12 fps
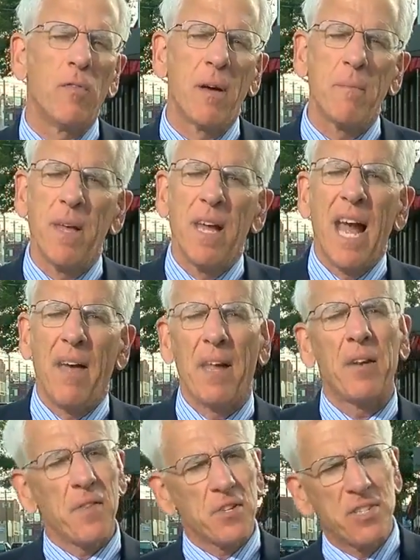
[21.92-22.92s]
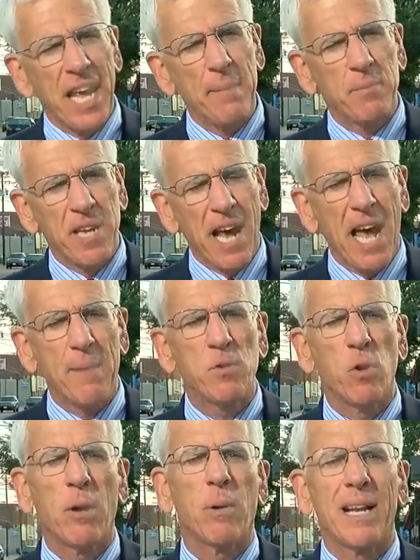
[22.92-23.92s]
with them, and then at the same time
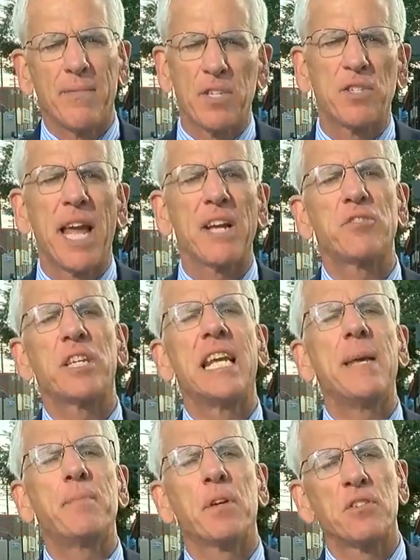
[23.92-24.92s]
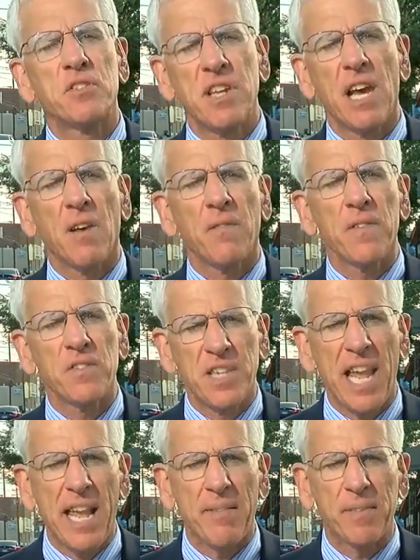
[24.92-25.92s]
doing whatever it takes to keep yourself
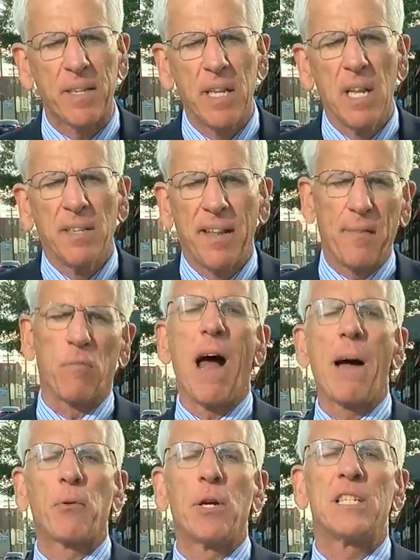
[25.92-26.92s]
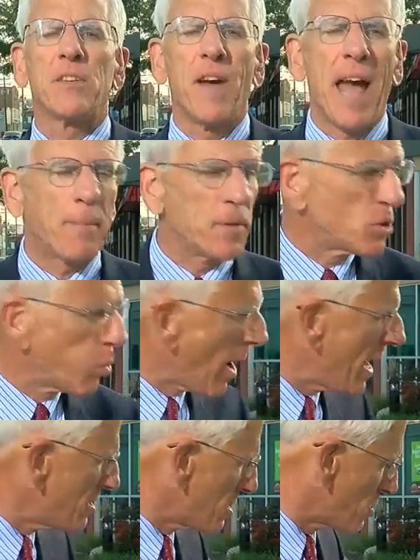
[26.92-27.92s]
safe. Now, the robberies have happened
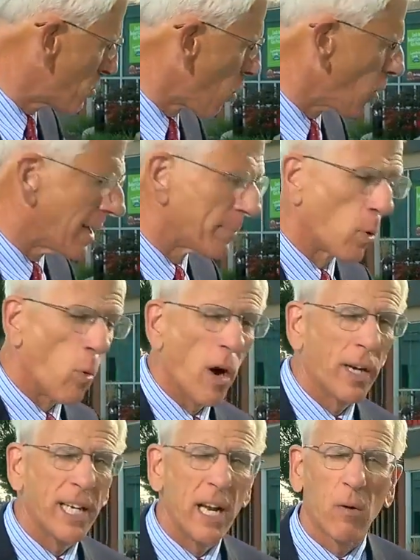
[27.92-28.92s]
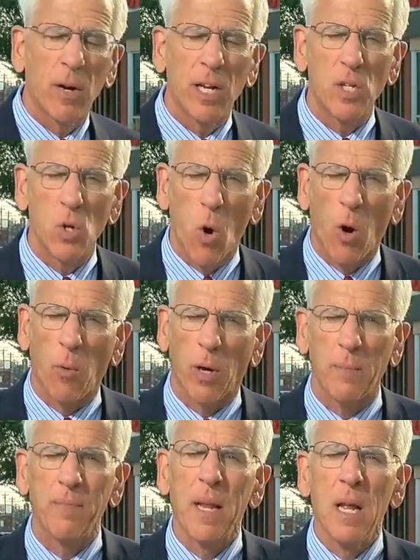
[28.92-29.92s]
twice at store number one here in
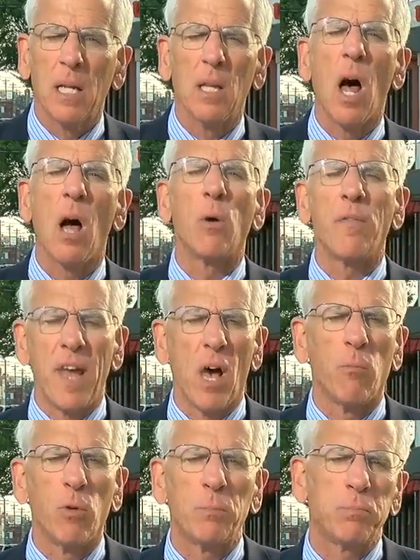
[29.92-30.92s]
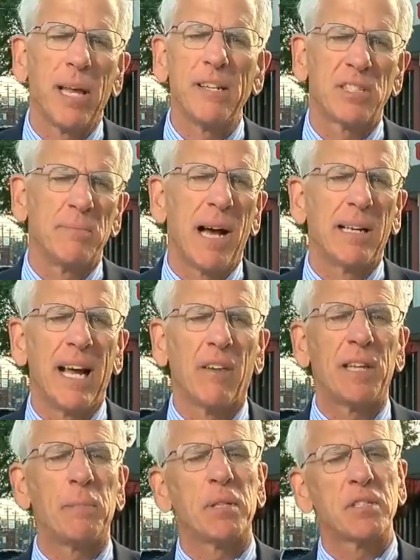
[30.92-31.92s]
Norwood, along with Elmwood Place and Mount
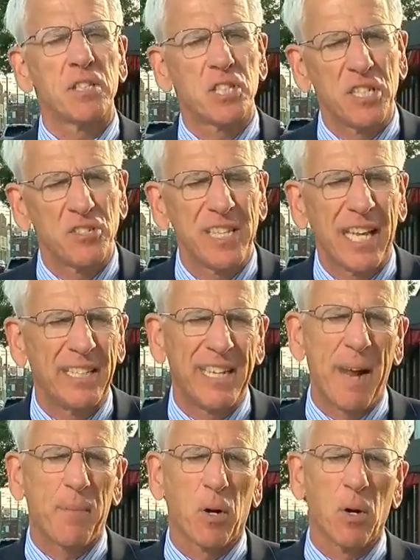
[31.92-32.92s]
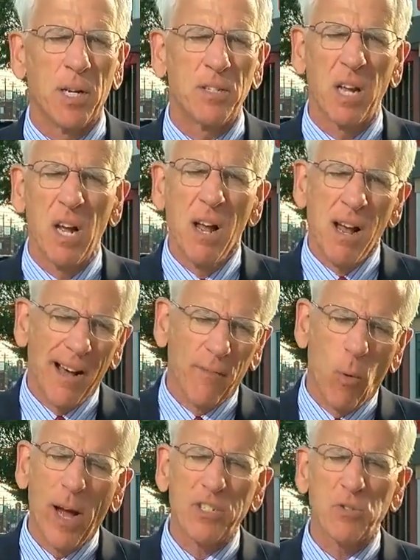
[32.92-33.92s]
Healthy, plus the Cincinnati neighborhoods
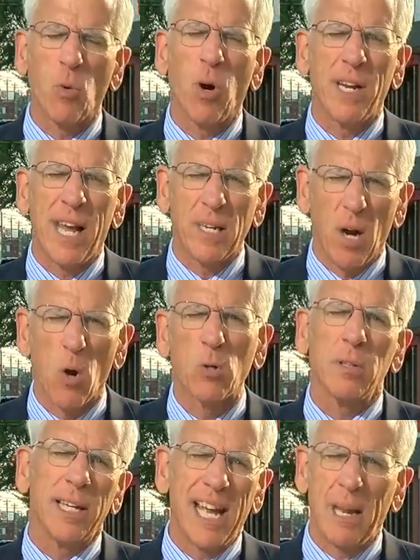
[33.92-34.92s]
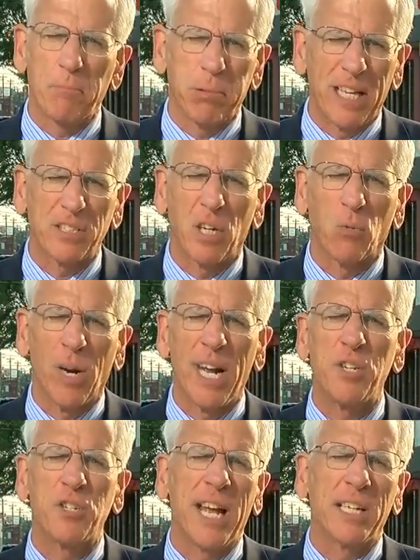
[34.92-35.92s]
of Westwood and Oakley and Pleasant
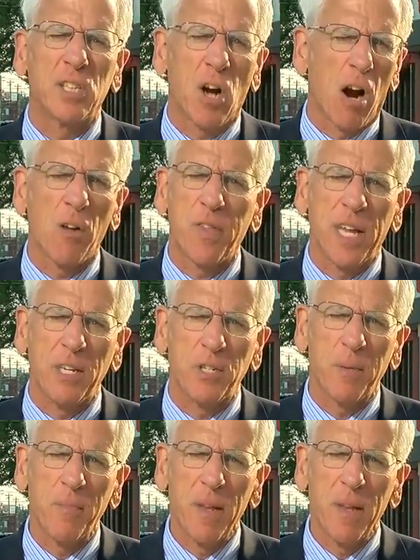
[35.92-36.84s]
Ridge and Carthage.